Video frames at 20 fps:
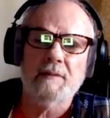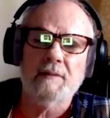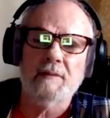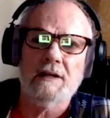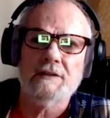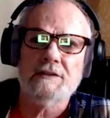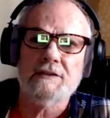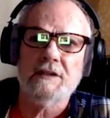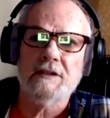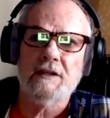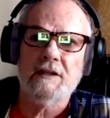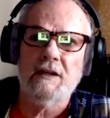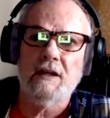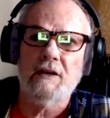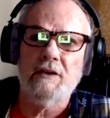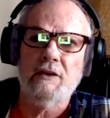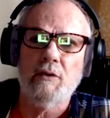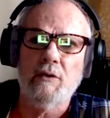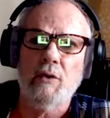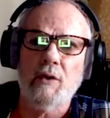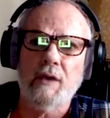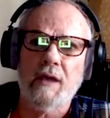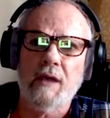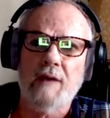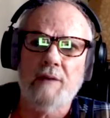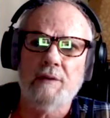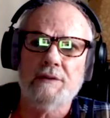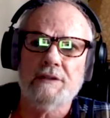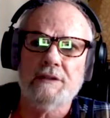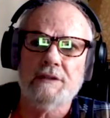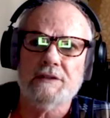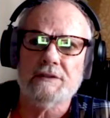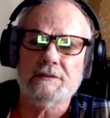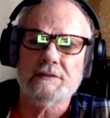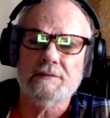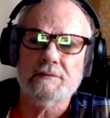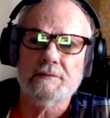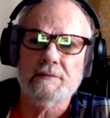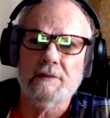and I said, "Are you okay with this?"